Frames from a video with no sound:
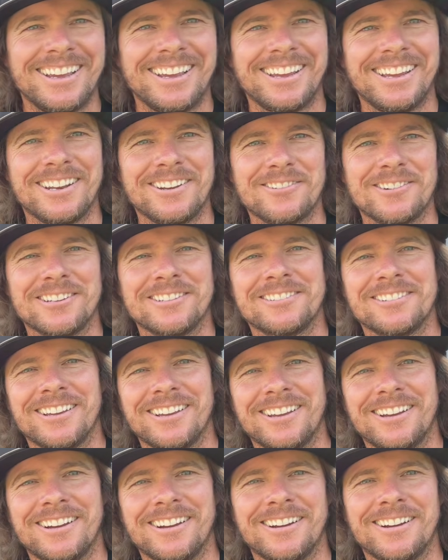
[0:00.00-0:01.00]
Anyways,
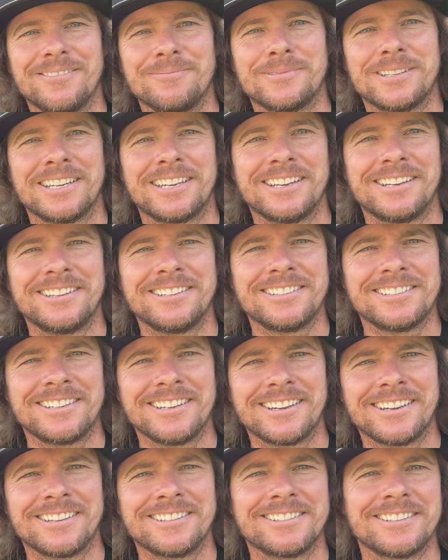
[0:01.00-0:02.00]
take it easy,
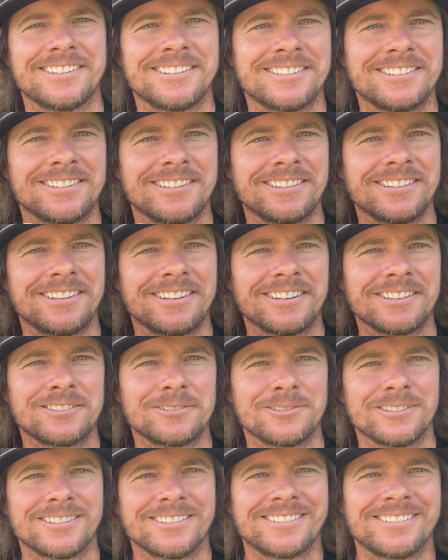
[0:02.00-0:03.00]
guys. See you on the next
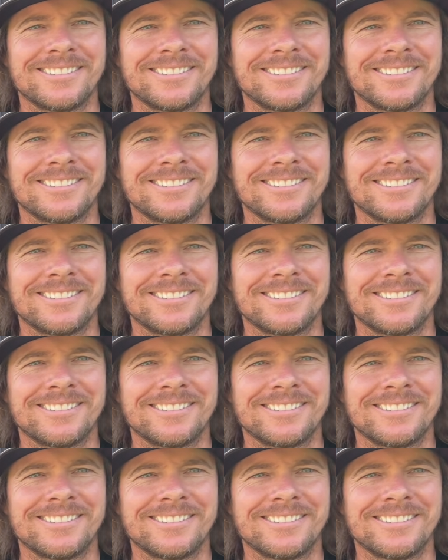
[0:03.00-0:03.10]
one.